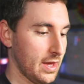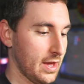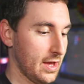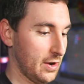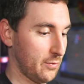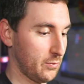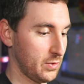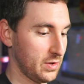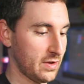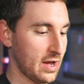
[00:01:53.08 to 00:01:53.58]

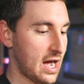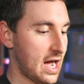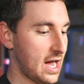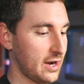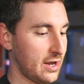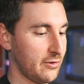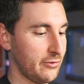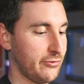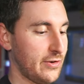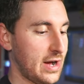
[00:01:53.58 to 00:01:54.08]
We've got
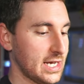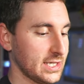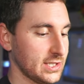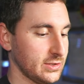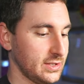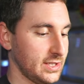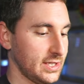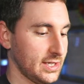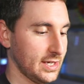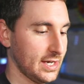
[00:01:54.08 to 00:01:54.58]
Fossil
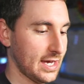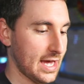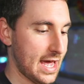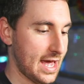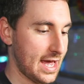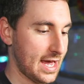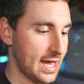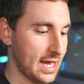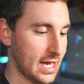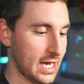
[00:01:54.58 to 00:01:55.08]
Dig
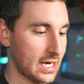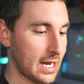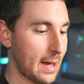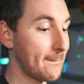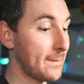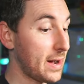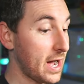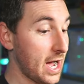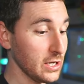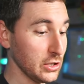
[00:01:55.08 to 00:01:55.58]
and
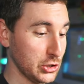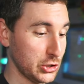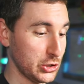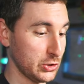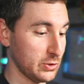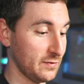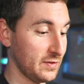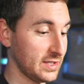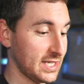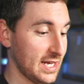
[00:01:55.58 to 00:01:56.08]
Manju of
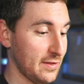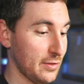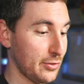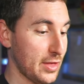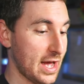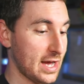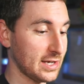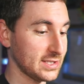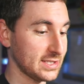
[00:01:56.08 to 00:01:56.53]
the 10,000